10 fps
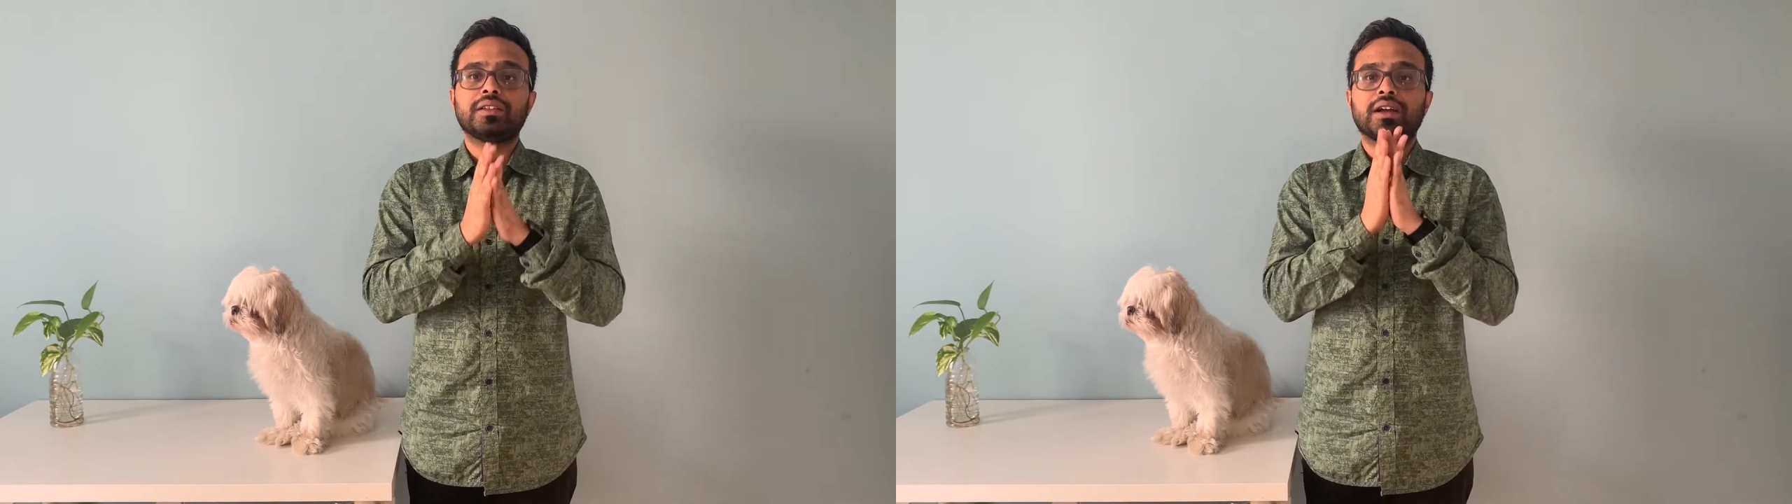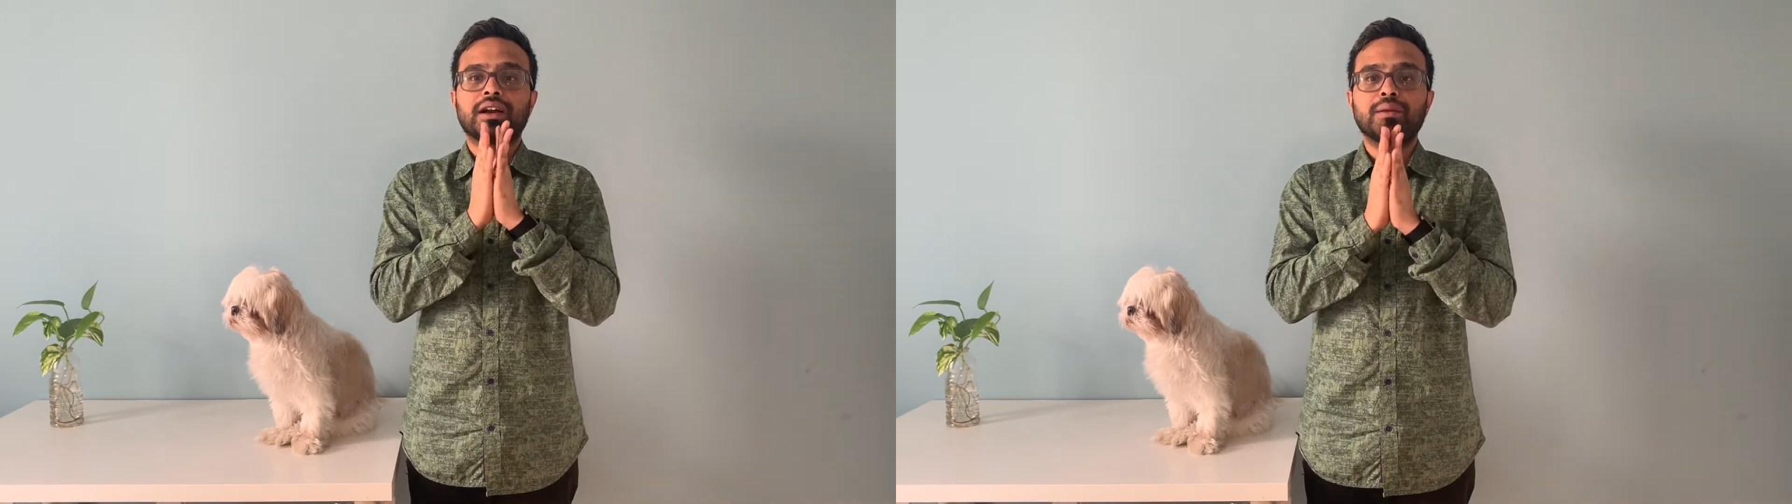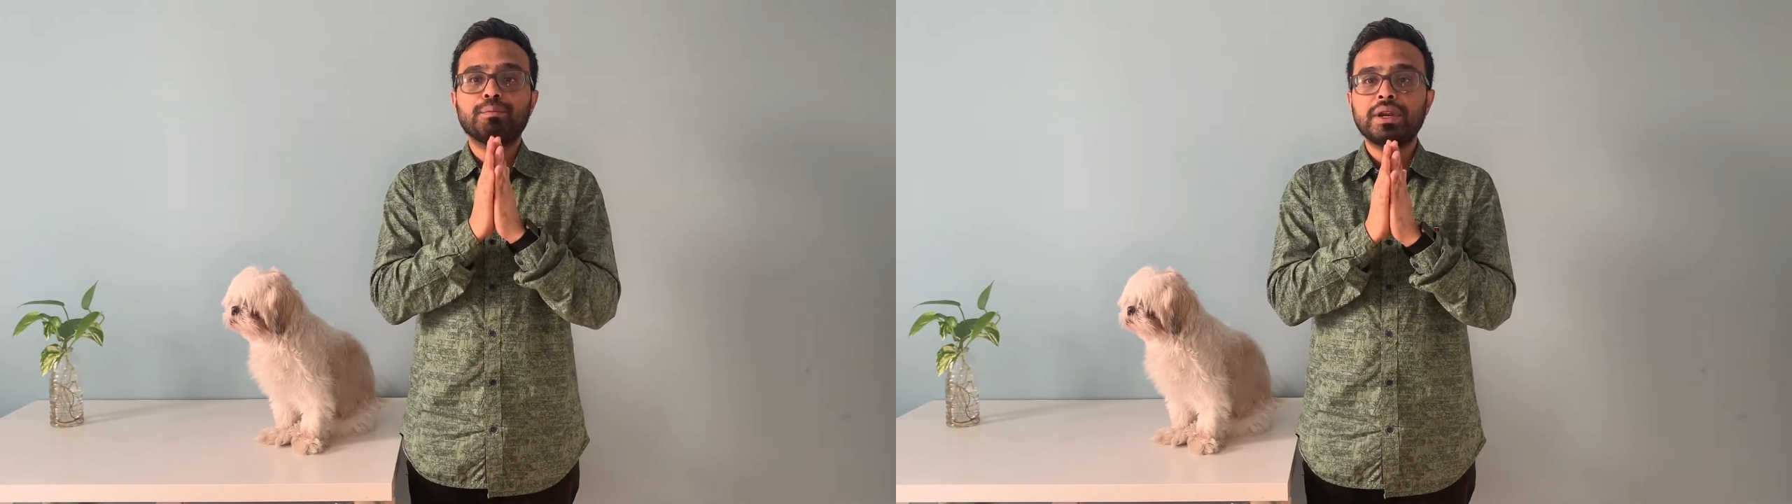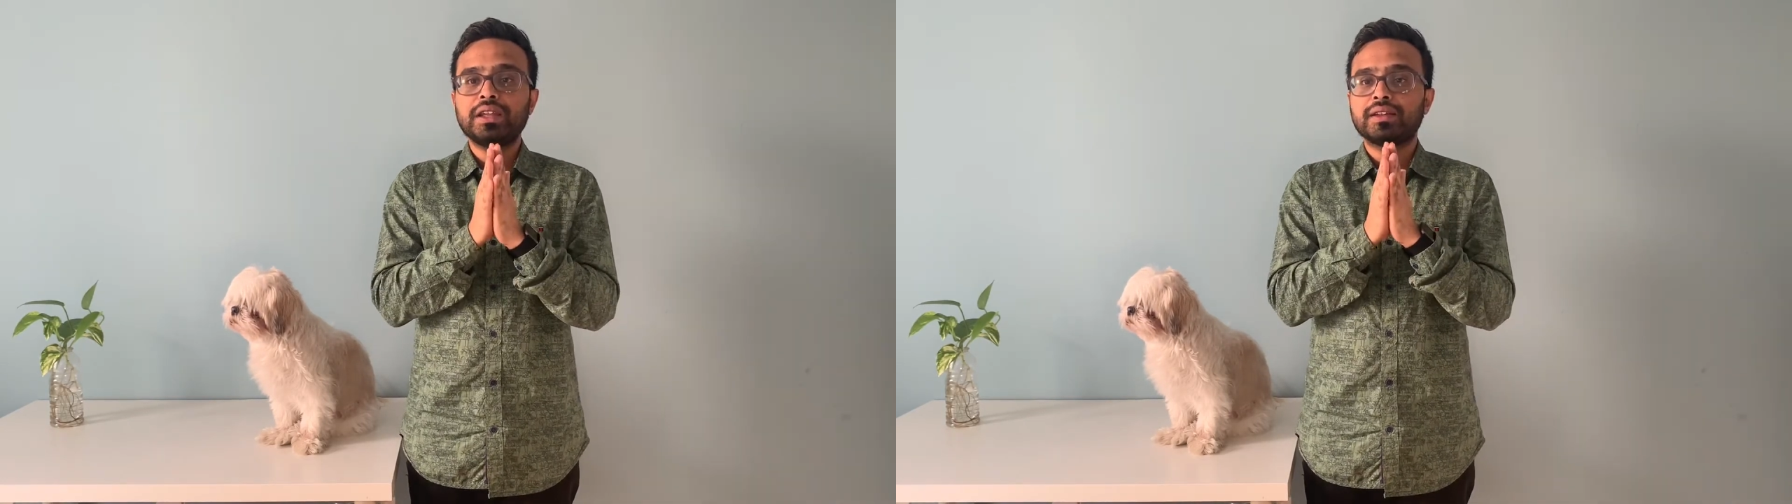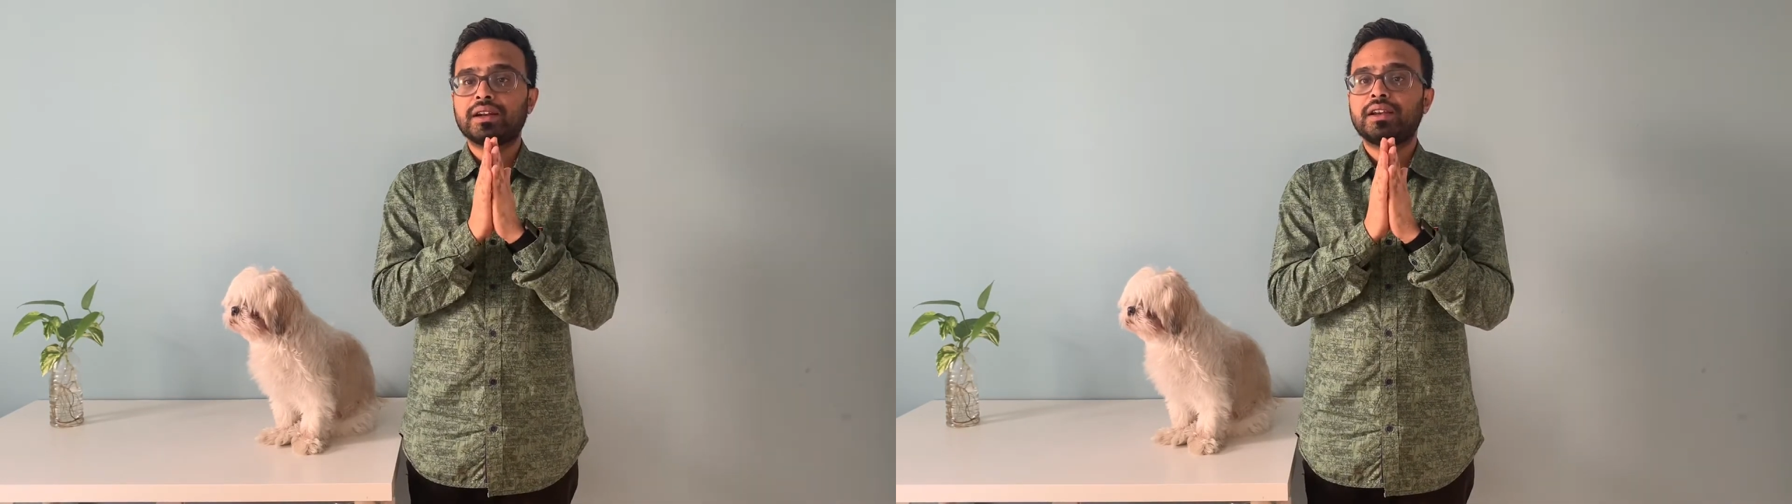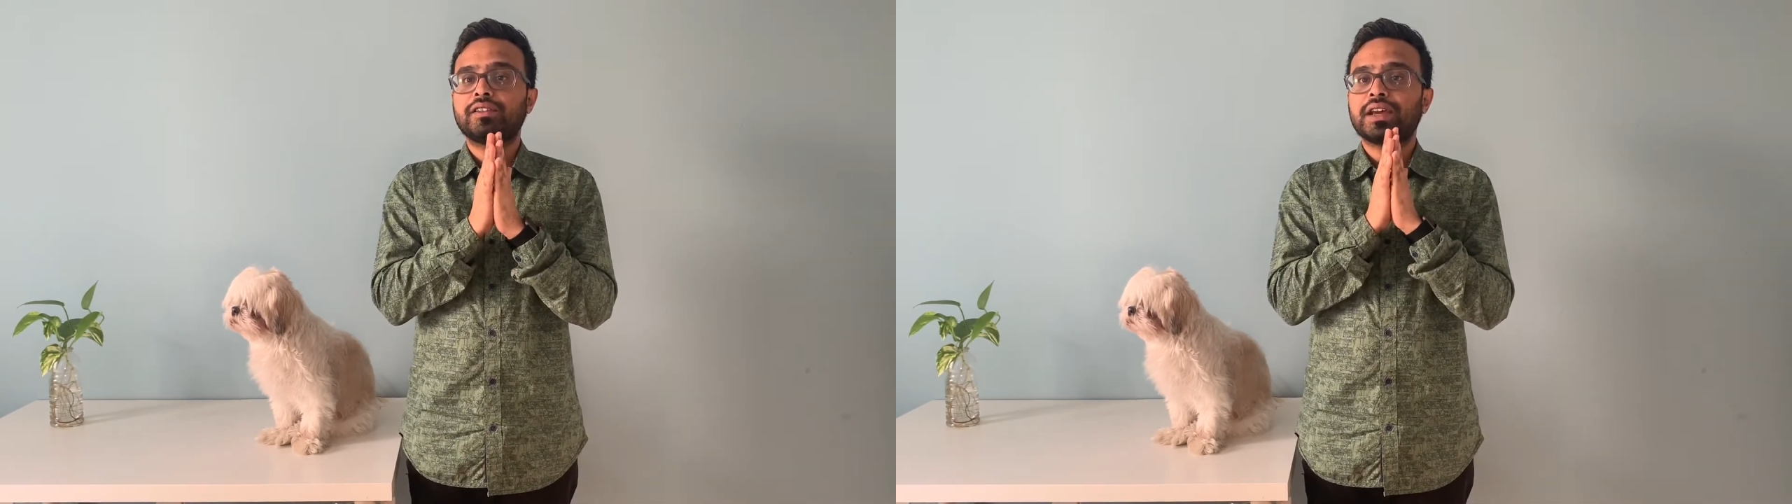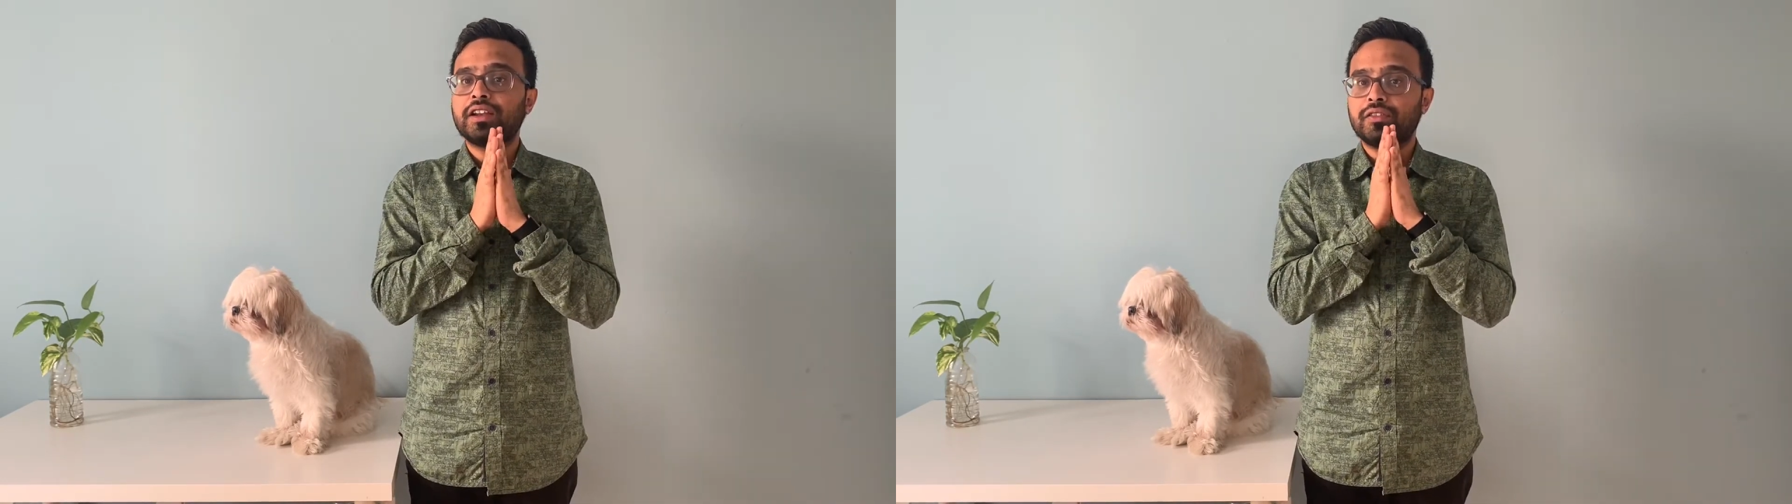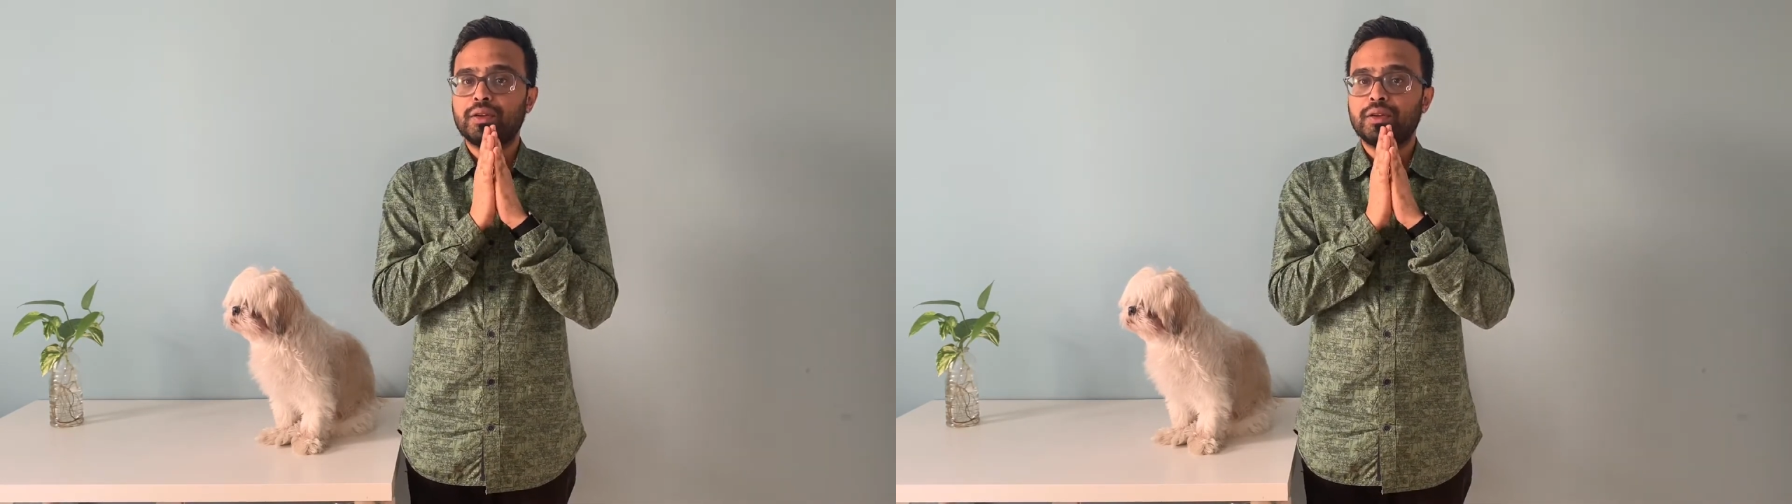the company that designs